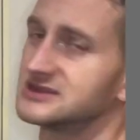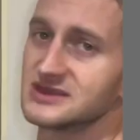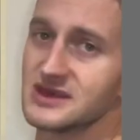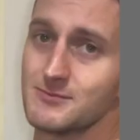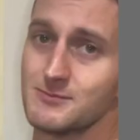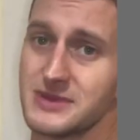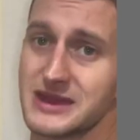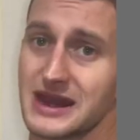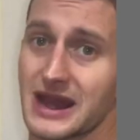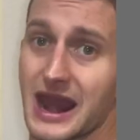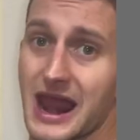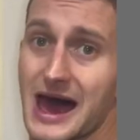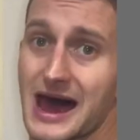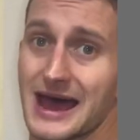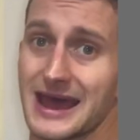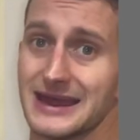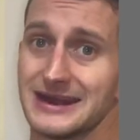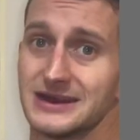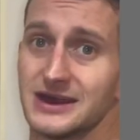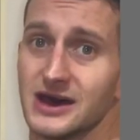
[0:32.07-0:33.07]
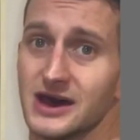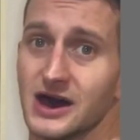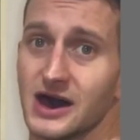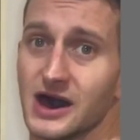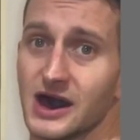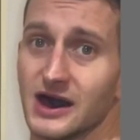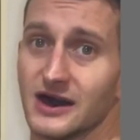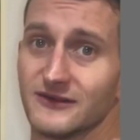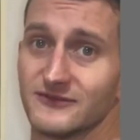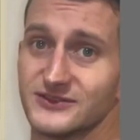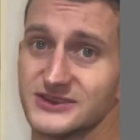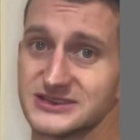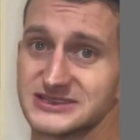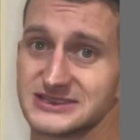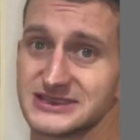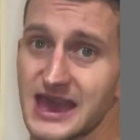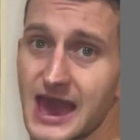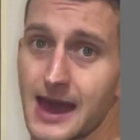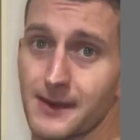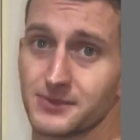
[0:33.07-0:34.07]
the midline of the
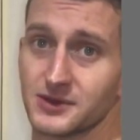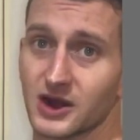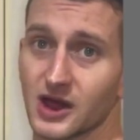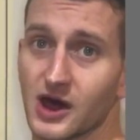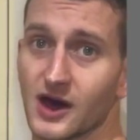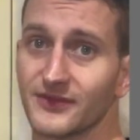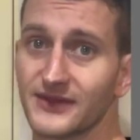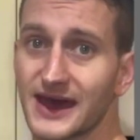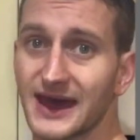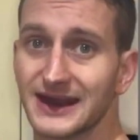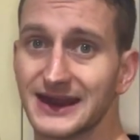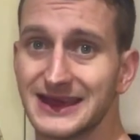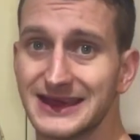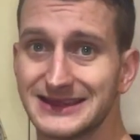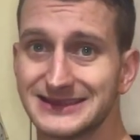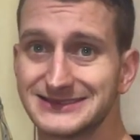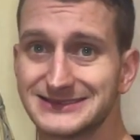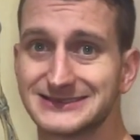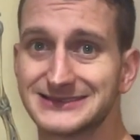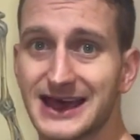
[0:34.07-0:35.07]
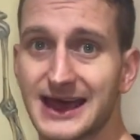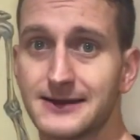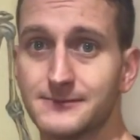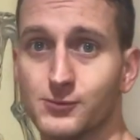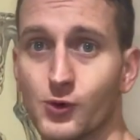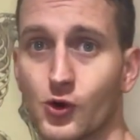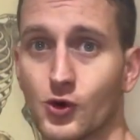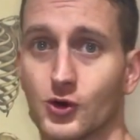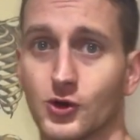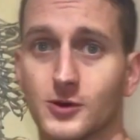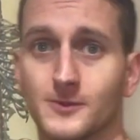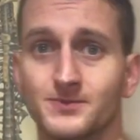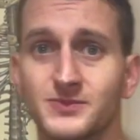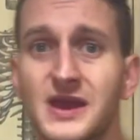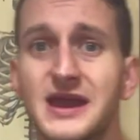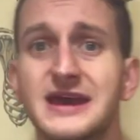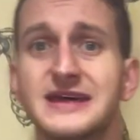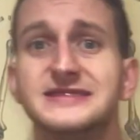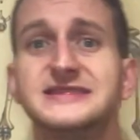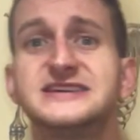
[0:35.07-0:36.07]
scapula on that inside border.
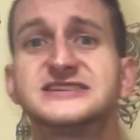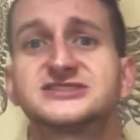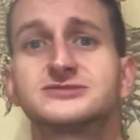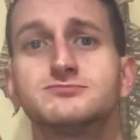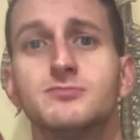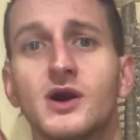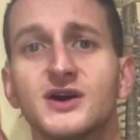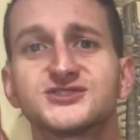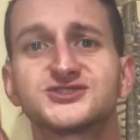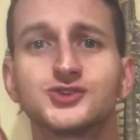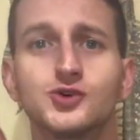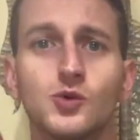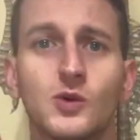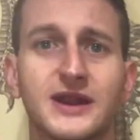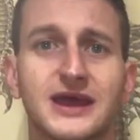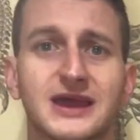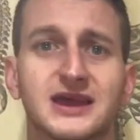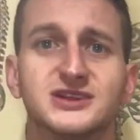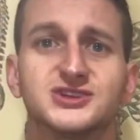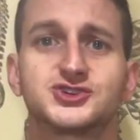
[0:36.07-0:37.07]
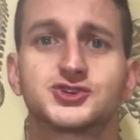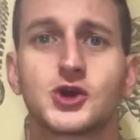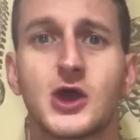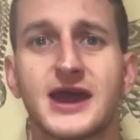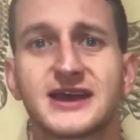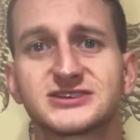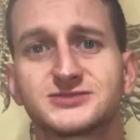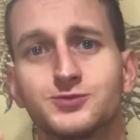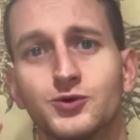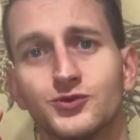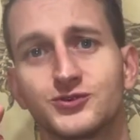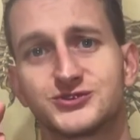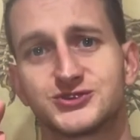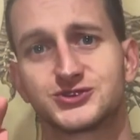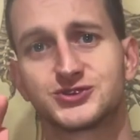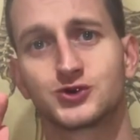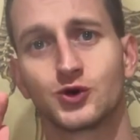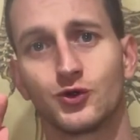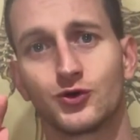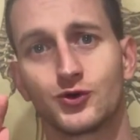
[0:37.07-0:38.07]
This muscle, when it contracts, pulls the
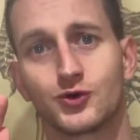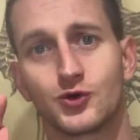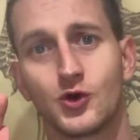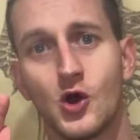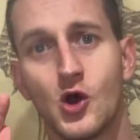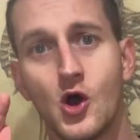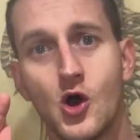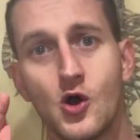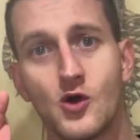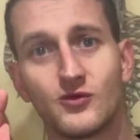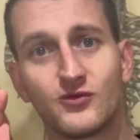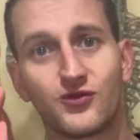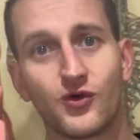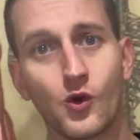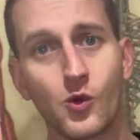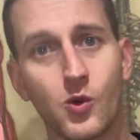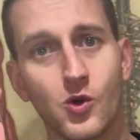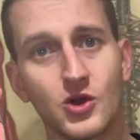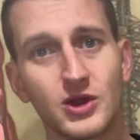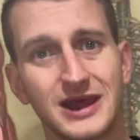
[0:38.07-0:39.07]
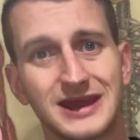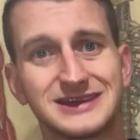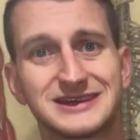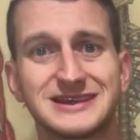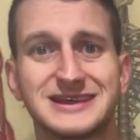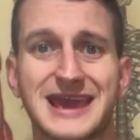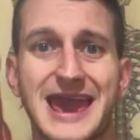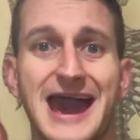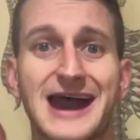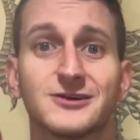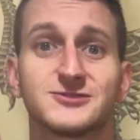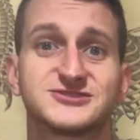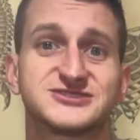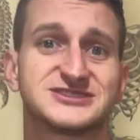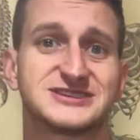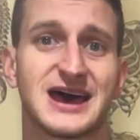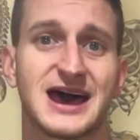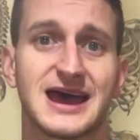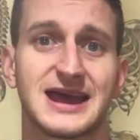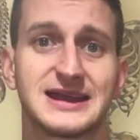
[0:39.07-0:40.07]
shoulder forward into the
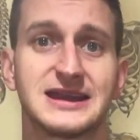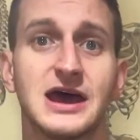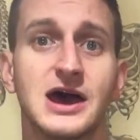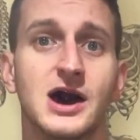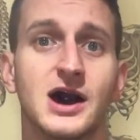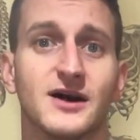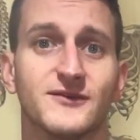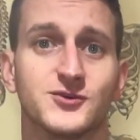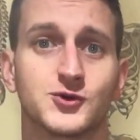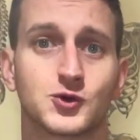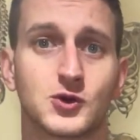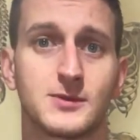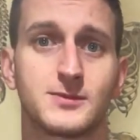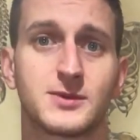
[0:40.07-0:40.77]
outside of the rib